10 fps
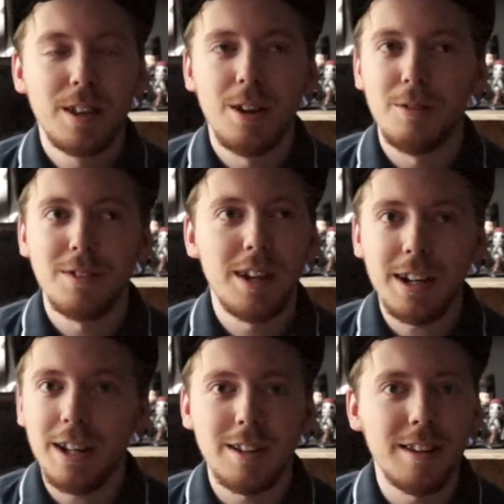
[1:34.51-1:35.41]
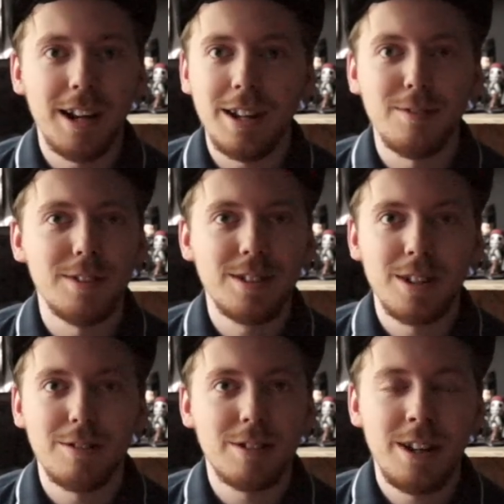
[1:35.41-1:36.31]
Don't take any, any of this
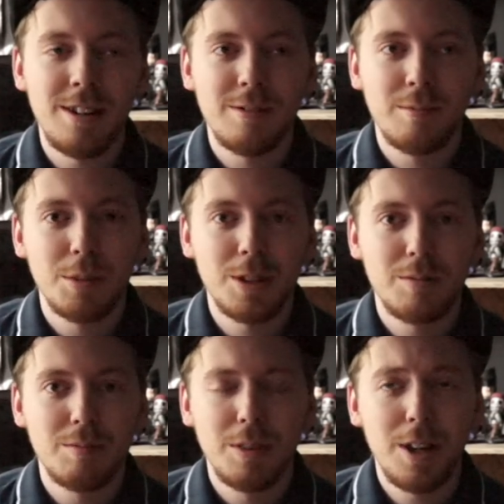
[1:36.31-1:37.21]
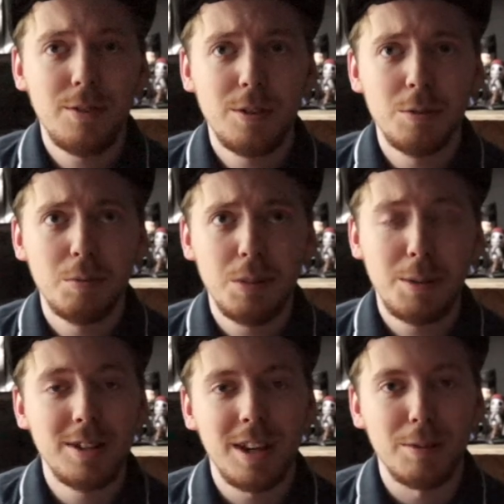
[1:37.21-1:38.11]
seriously, but if you do,
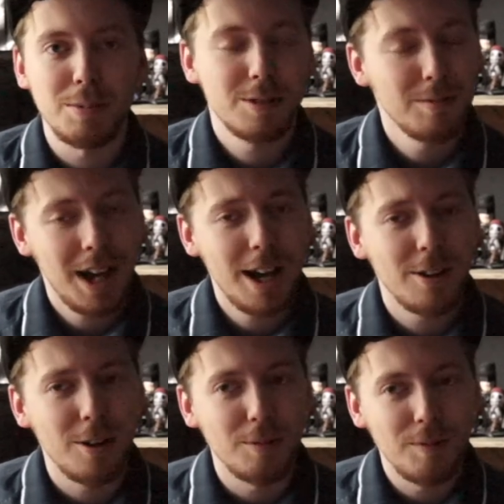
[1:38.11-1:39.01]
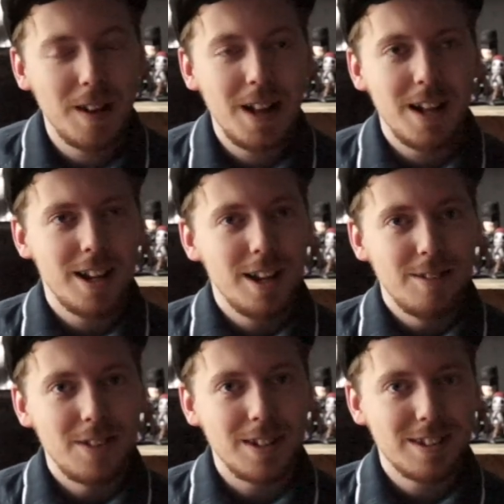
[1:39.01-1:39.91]
maybe it helps. I don't know.
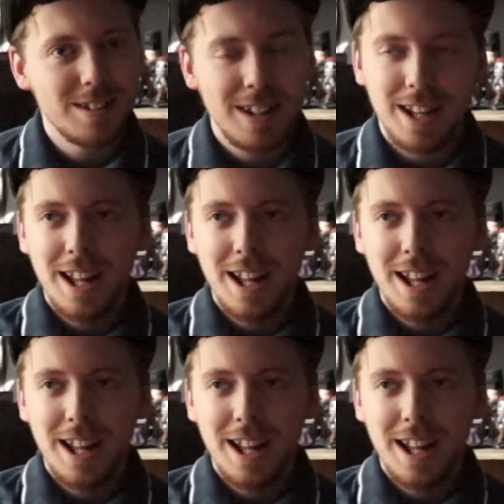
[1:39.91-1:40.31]
But